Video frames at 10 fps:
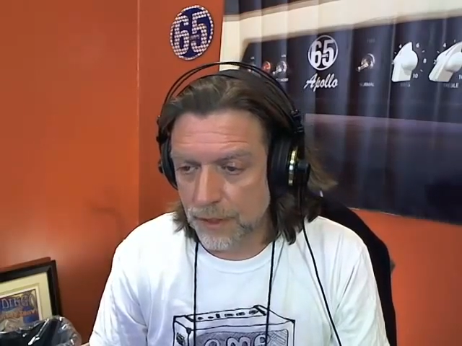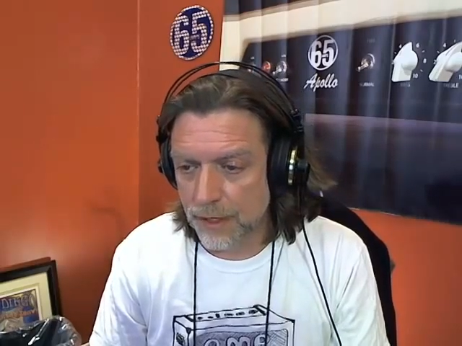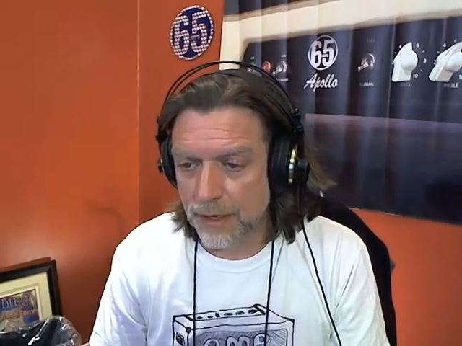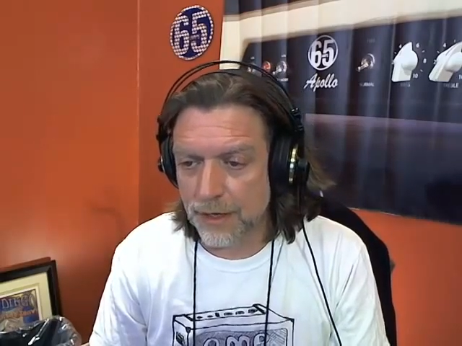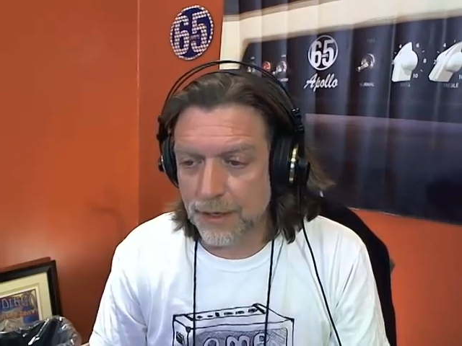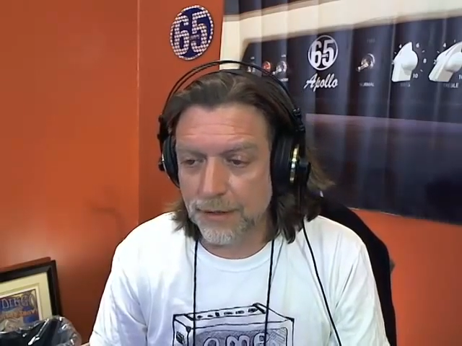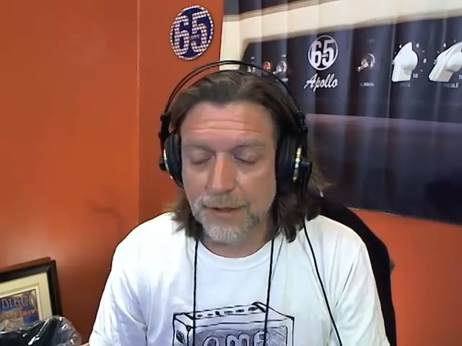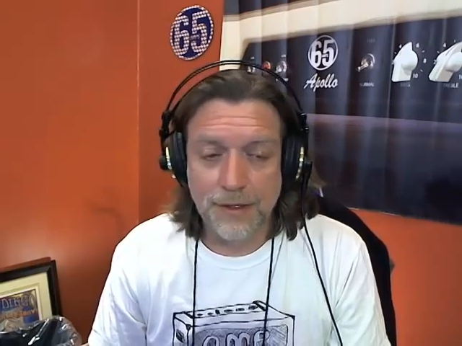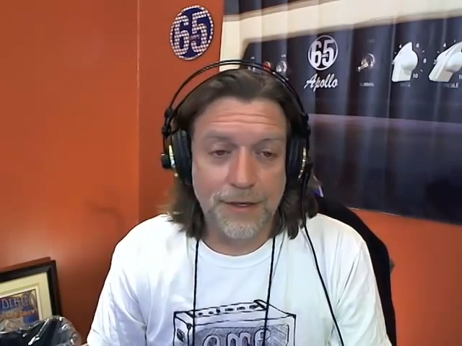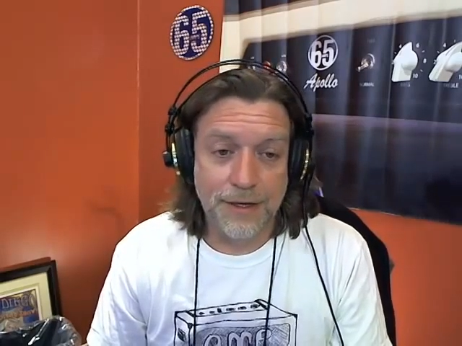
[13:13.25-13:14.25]
A
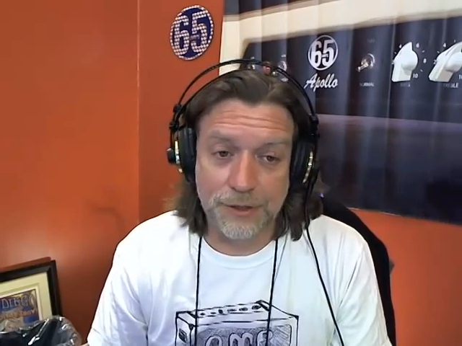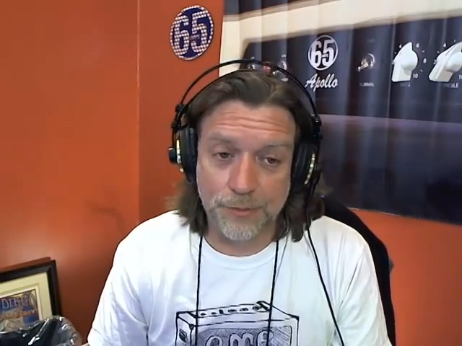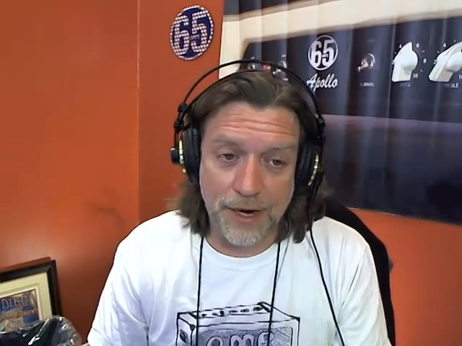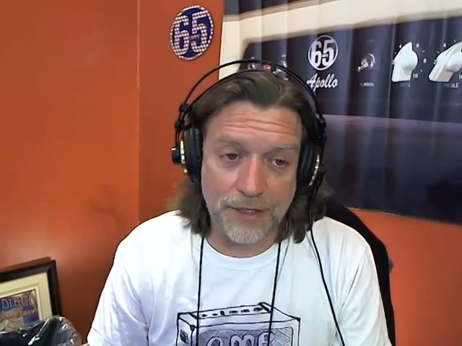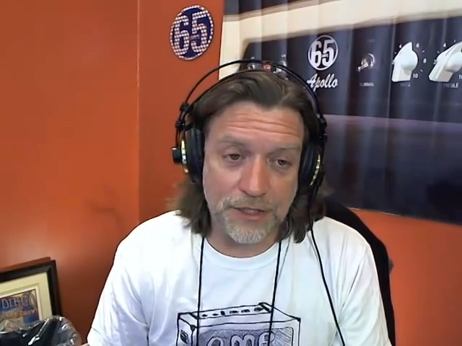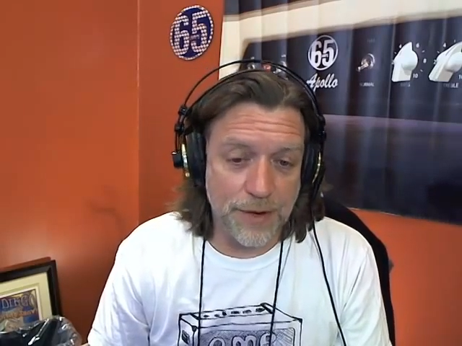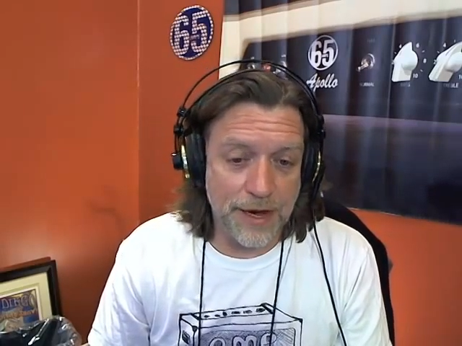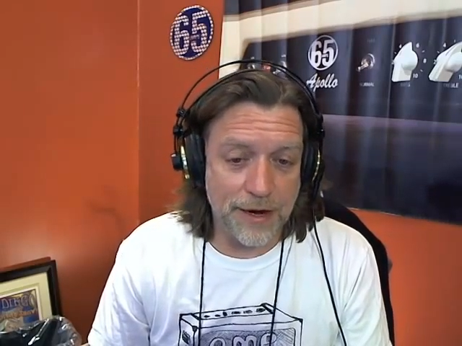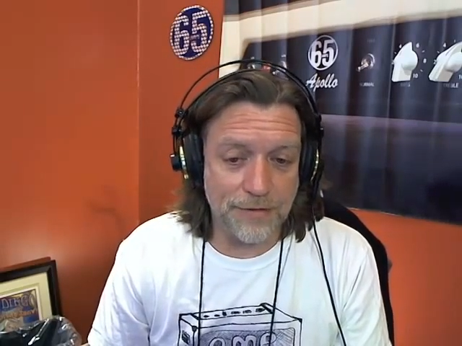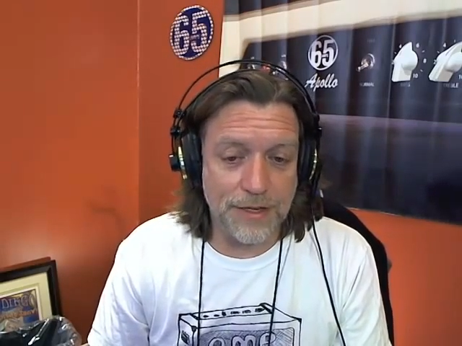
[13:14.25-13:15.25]
surprising
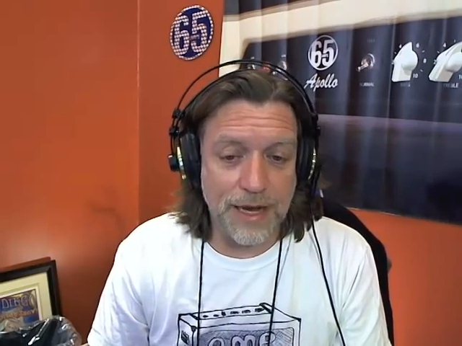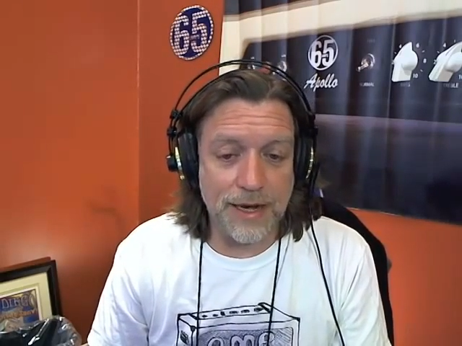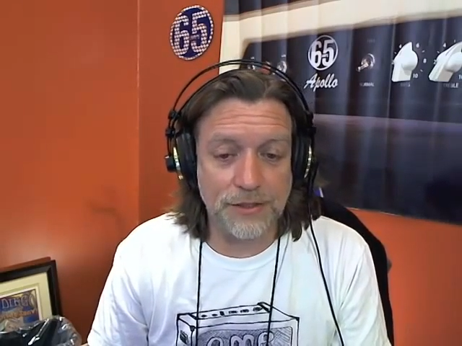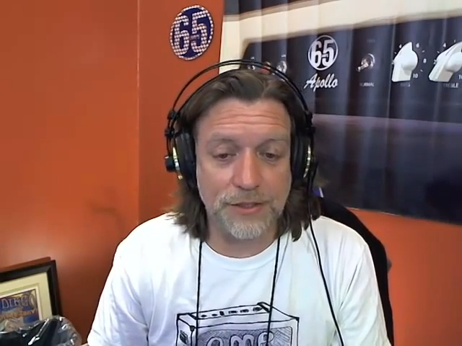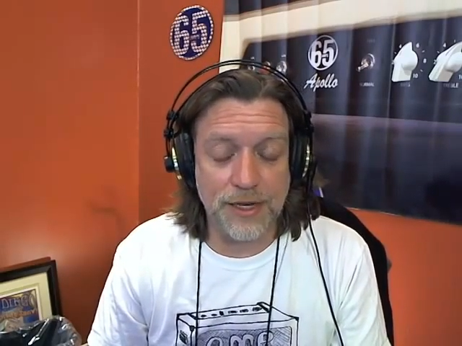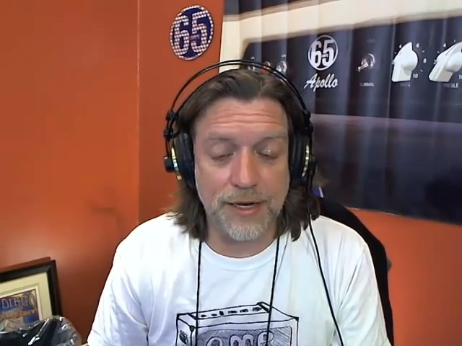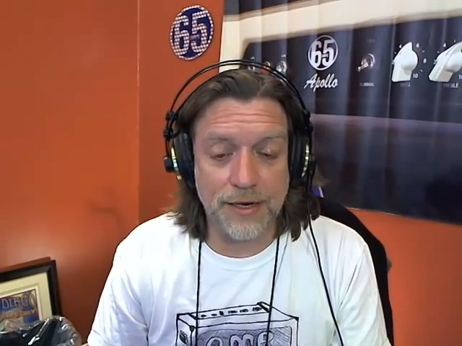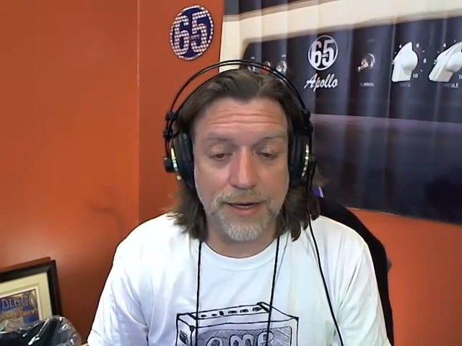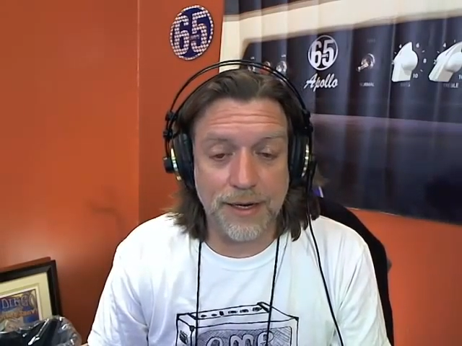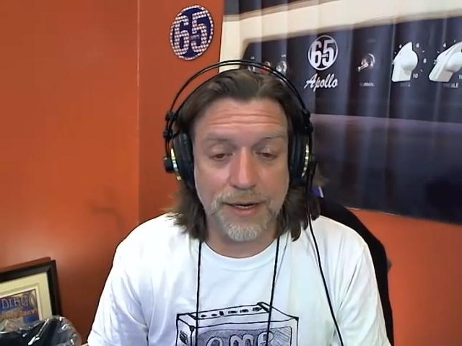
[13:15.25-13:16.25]
amount of guys said,